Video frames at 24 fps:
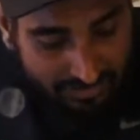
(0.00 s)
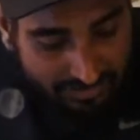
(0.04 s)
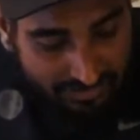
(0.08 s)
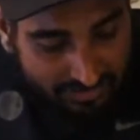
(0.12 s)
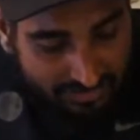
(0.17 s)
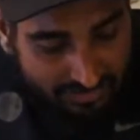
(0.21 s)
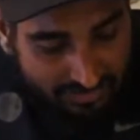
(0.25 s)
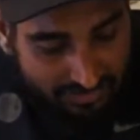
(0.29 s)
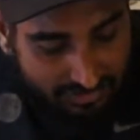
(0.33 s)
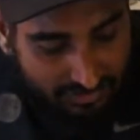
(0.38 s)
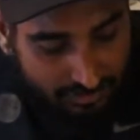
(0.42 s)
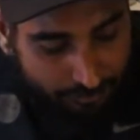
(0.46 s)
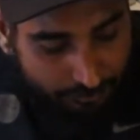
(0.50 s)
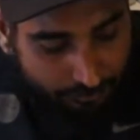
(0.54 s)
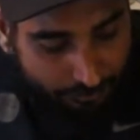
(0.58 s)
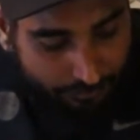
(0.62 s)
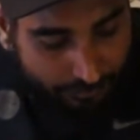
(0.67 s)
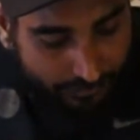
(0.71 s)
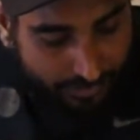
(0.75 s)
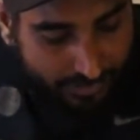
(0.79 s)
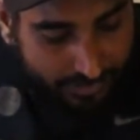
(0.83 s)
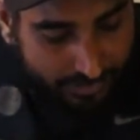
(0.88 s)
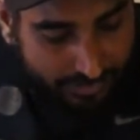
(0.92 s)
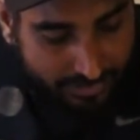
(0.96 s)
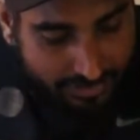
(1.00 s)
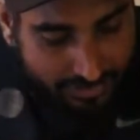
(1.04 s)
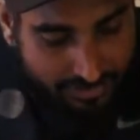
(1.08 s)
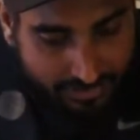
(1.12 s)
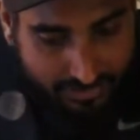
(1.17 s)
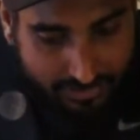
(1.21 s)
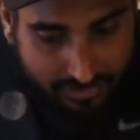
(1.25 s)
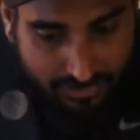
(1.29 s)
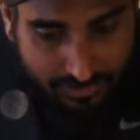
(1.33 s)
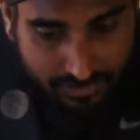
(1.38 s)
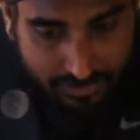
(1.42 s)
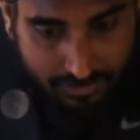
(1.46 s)
this system
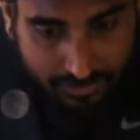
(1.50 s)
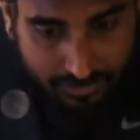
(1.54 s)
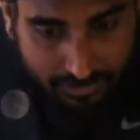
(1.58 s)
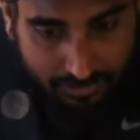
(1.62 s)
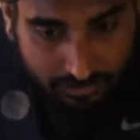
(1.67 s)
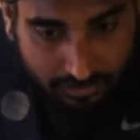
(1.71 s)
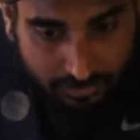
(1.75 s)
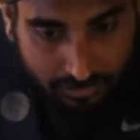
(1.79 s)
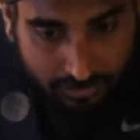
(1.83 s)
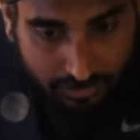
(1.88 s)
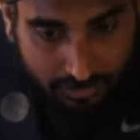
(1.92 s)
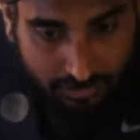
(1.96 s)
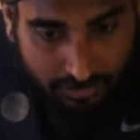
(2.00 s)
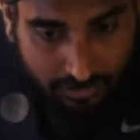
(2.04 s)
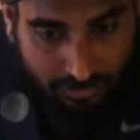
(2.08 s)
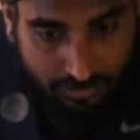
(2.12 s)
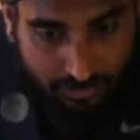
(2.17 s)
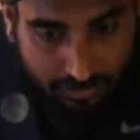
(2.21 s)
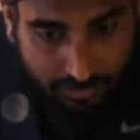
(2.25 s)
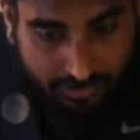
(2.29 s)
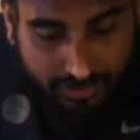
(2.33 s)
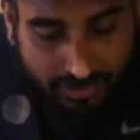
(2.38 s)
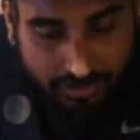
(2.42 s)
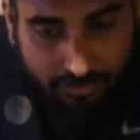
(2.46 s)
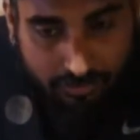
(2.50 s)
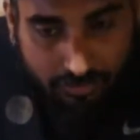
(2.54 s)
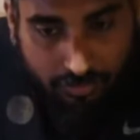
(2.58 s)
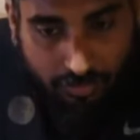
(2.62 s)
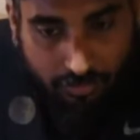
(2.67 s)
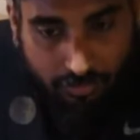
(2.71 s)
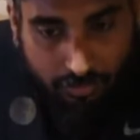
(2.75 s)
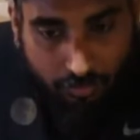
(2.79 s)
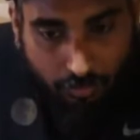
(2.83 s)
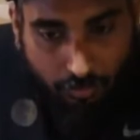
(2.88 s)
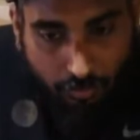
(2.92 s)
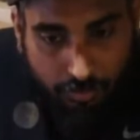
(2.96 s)
is that
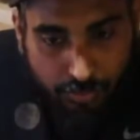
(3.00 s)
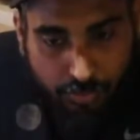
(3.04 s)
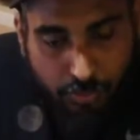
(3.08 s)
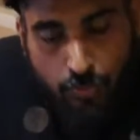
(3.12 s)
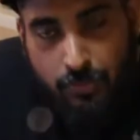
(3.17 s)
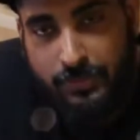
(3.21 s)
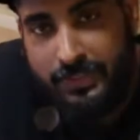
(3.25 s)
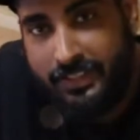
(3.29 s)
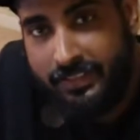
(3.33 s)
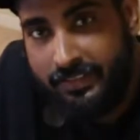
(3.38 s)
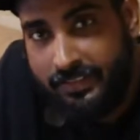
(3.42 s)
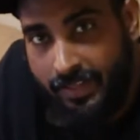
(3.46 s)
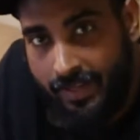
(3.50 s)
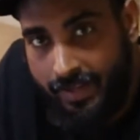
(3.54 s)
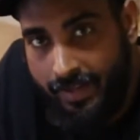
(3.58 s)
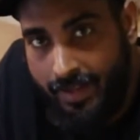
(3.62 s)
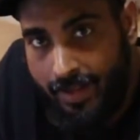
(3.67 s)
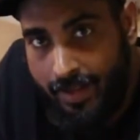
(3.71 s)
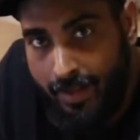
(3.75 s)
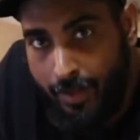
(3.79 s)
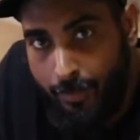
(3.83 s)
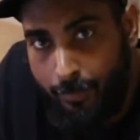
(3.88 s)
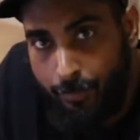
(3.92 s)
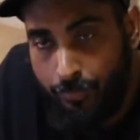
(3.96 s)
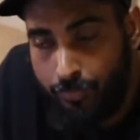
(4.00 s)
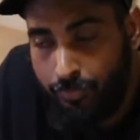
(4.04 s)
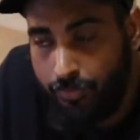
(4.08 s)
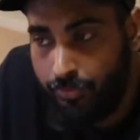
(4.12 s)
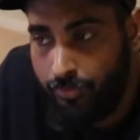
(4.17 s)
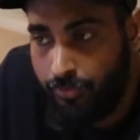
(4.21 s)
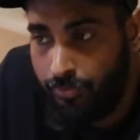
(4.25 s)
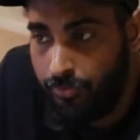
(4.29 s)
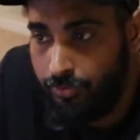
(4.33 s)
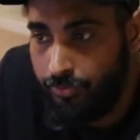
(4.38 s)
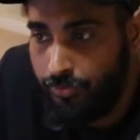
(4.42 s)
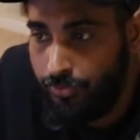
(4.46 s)
using the app,
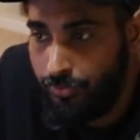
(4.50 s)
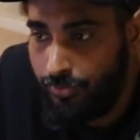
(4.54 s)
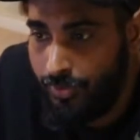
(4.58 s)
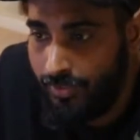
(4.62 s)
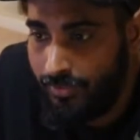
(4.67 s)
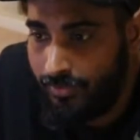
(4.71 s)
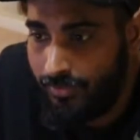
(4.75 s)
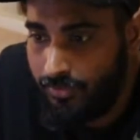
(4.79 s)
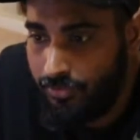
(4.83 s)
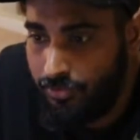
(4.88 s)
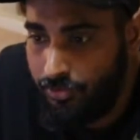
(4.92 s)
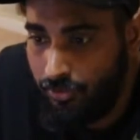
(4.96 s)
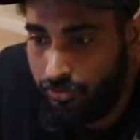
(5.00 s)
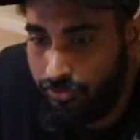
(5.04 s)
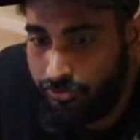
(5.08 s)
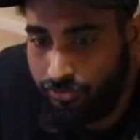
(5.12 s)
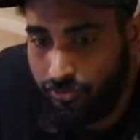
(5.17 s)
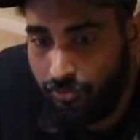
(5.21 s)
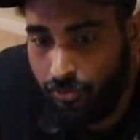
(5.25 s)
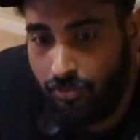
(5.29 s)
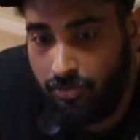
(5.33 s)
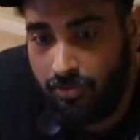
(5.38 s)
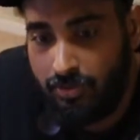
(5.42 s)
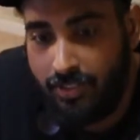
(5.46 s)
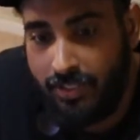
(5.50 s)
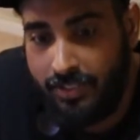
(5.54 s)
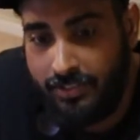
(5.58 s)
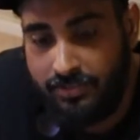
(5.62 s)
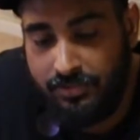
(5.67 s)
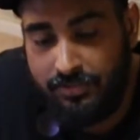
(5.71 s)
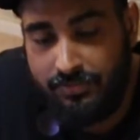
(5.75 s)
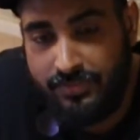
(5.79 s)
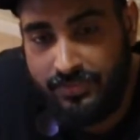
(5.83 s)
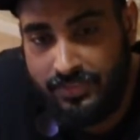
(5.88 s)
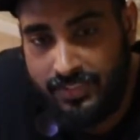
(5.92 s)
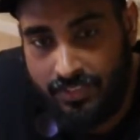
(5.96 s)
you can adjust all
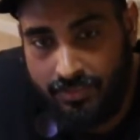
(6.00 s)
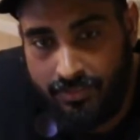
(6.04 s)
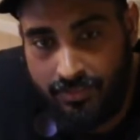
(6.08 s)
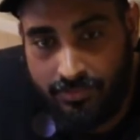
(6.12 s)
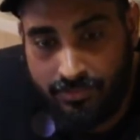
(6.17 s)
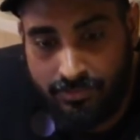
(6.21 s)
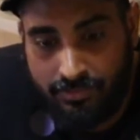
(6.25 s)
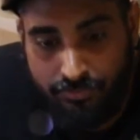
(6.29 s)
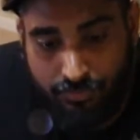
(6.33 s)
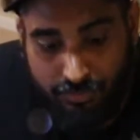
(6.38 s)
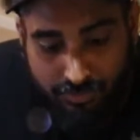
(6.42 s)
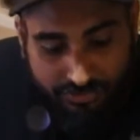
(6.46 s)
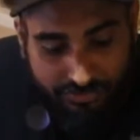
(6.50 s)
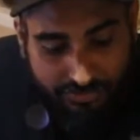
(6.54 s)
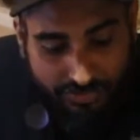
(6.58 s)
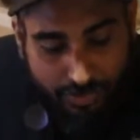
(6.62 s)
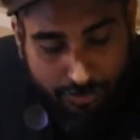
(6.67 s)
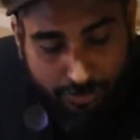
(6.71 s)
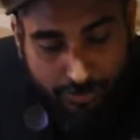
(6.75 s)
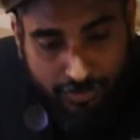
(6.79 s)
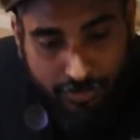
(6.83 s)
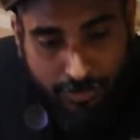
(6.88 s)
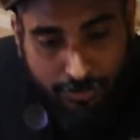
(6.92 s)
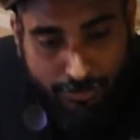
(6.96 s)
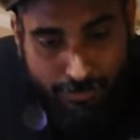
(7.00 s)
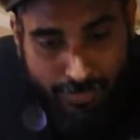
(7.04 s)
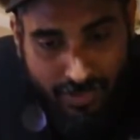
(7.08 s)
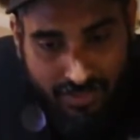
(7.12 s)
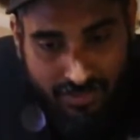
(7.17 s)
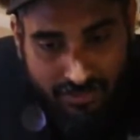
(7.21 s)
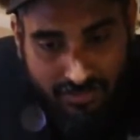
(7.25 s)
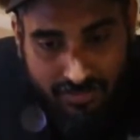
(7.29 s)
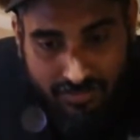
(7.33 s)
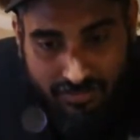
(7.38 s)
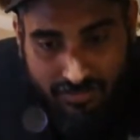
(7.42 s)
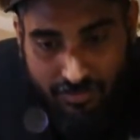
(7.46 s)
kinds of settings. For example, the
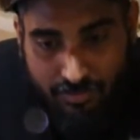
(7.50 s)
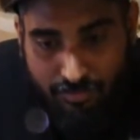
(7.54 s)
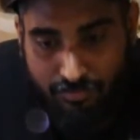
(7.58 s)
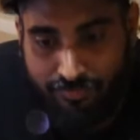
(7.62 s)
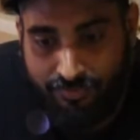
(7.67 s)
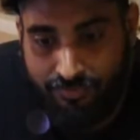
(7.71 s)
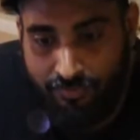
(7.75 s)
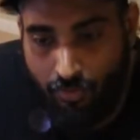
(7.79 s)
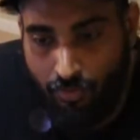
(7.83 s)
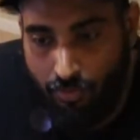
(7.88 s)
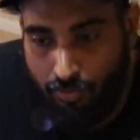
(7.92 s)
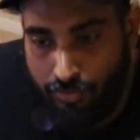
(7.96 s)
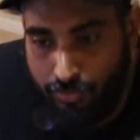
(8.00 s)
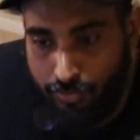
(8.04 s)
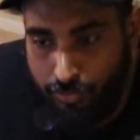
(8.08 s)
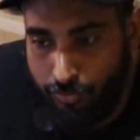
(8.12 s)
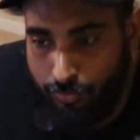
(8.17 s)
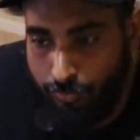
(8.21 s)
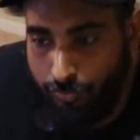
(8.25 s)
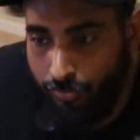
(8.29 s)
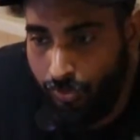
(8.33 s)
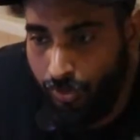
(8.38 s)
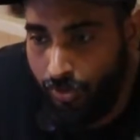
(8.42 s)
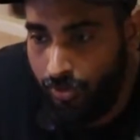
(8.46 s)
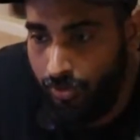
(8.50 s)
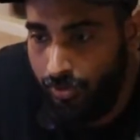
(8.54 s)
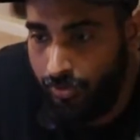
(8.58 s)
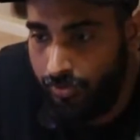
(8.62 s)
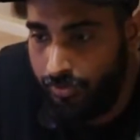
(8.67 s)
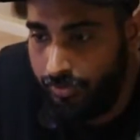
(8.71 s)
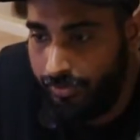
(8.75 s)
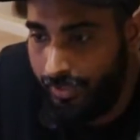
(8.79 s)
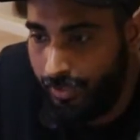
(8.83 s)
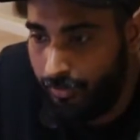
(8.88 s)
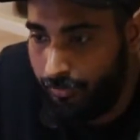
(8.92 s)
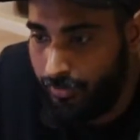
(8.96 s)
base system volume
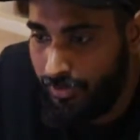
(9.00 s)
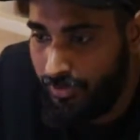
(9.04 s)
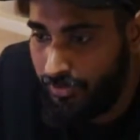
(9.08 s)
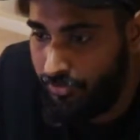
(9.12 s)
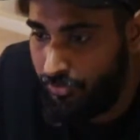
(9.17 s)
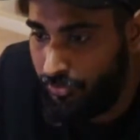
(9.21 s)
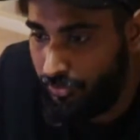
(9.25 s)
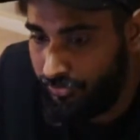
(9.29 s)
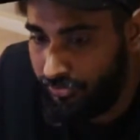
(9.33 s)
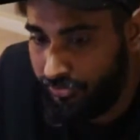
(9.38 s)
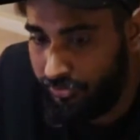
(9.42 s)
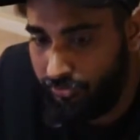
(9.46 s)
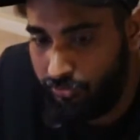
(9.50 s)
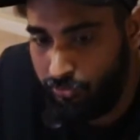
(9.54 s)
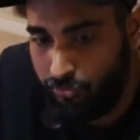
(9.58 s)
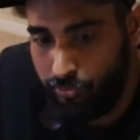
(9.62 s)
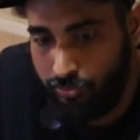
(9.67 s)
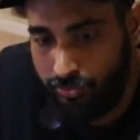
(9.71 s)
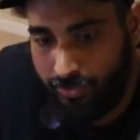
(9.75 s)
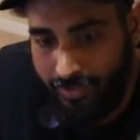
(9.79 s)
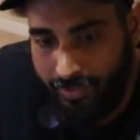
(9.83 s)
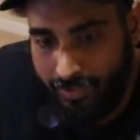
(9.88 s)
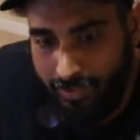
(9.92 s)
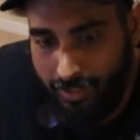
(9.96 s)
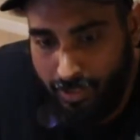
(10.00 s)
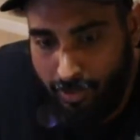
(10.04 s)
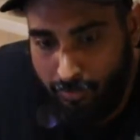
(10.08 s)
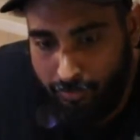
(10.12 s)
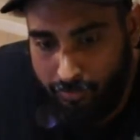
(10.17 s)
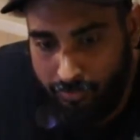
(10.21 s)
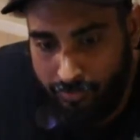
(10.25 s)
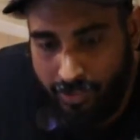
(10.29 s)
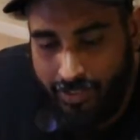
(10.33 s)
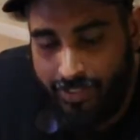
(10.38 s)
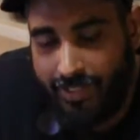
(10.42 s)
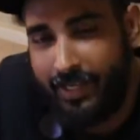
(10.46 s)
can be adjusted through the
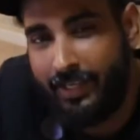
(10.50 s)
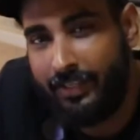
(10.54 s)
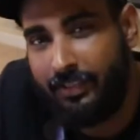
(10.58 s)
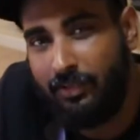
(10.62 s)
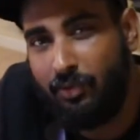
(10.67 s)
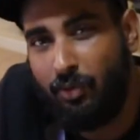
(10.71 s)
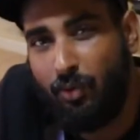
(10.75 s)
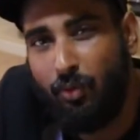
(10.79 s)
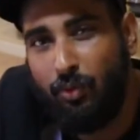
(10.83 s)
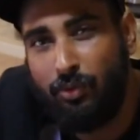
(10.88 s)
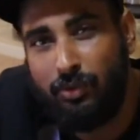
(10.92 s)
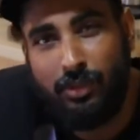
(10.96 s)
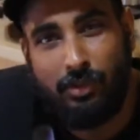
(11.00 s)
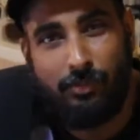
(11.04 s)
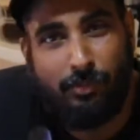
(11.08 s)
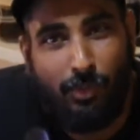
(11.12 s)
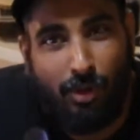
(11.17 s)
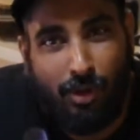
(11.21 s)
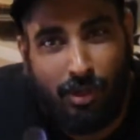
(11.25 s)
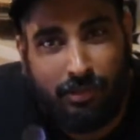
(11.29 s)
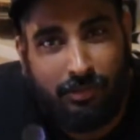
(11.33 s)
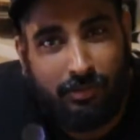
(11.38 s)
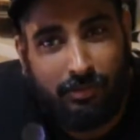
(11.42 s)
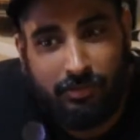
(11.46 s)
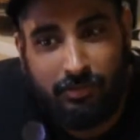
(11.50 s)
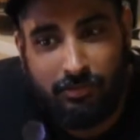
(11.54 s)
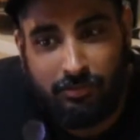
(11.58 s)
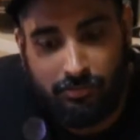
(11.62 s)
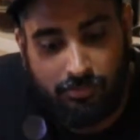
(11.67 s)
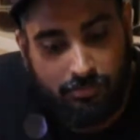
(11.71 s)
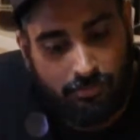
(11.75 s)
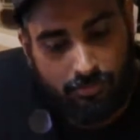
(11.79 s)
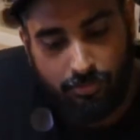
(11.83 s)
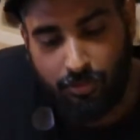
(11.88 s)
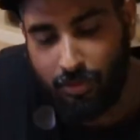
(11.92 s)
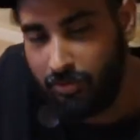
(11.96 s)
app. I had an older model,
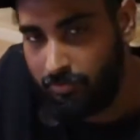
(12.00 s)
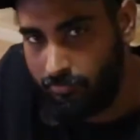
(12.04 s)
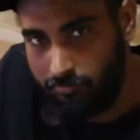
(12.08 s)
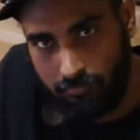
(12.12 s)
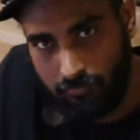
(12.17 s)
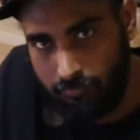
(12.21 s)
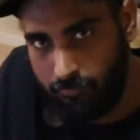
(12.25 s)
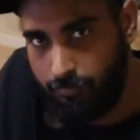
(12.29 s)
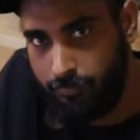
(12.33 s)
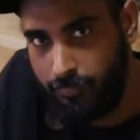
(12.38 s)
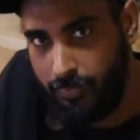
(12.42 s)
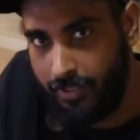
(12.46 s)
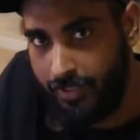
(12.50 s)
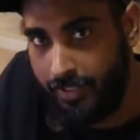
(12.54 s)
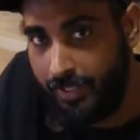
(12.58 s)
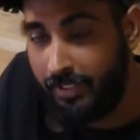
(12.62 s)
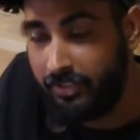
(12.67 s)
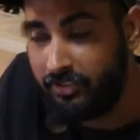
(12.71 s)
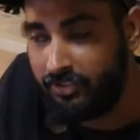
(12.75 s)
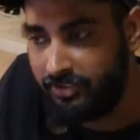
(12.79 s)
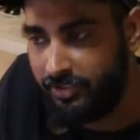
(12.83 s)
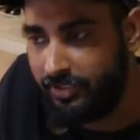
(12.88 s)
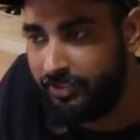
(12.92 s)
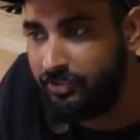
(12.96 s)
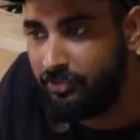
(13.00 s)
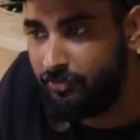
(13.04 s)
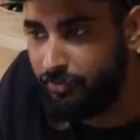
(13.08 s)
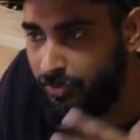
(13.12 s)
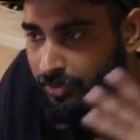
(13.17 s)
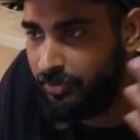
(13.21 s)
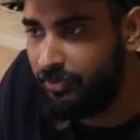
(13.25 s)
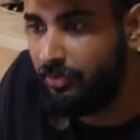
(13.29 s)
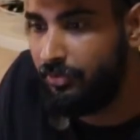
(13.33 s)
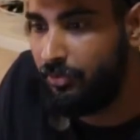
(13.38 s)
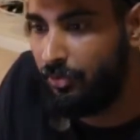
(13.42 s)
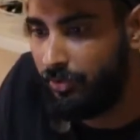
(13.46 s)
not by XSense,
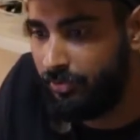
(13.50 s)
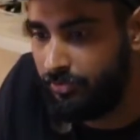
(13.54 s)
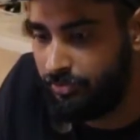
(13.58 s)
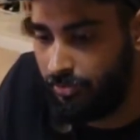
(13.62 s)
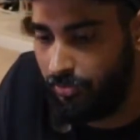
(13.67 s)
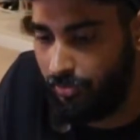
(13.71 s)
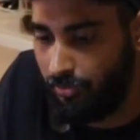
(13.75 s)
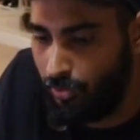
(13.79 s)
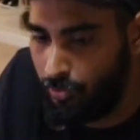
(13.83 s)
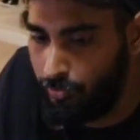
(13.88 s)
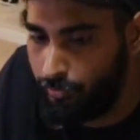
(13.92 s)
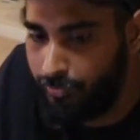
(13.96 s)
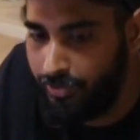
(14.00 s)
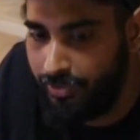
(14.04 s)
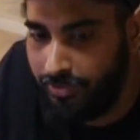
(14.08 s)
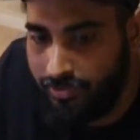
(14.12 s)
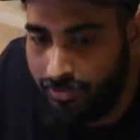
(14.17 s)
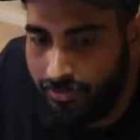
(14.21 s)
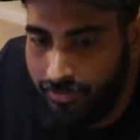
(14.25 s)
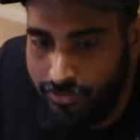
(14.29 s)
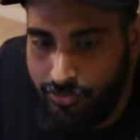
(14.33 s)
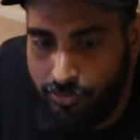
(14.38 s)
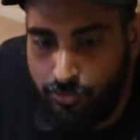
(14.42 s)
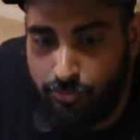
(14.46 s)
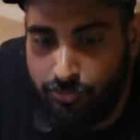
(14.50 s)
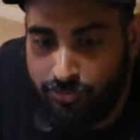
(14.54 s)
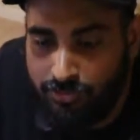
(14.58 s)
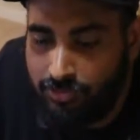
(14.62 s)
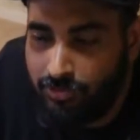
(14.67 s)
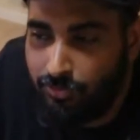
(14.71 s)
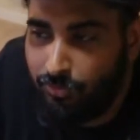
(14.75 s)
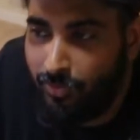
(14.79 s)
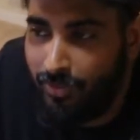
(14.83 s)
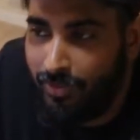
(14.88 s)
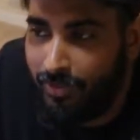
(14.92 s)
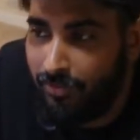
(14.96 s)
but another alarm kit that I used
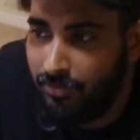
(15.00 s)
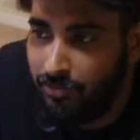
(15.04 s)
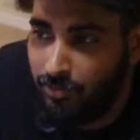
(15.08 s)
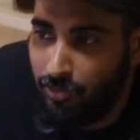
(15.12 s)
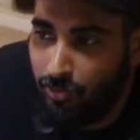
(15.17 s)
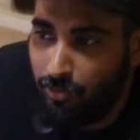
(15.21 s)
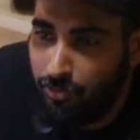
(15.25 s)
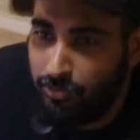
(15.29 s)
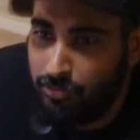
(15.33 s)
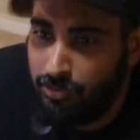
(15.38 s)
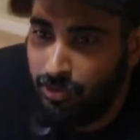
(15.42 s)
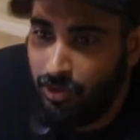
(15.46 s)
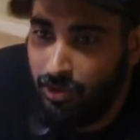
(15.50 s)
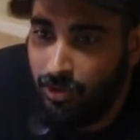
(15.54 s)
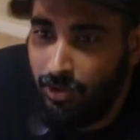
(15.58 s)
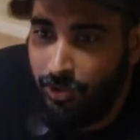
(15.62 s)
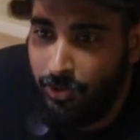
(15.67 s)
a while ago.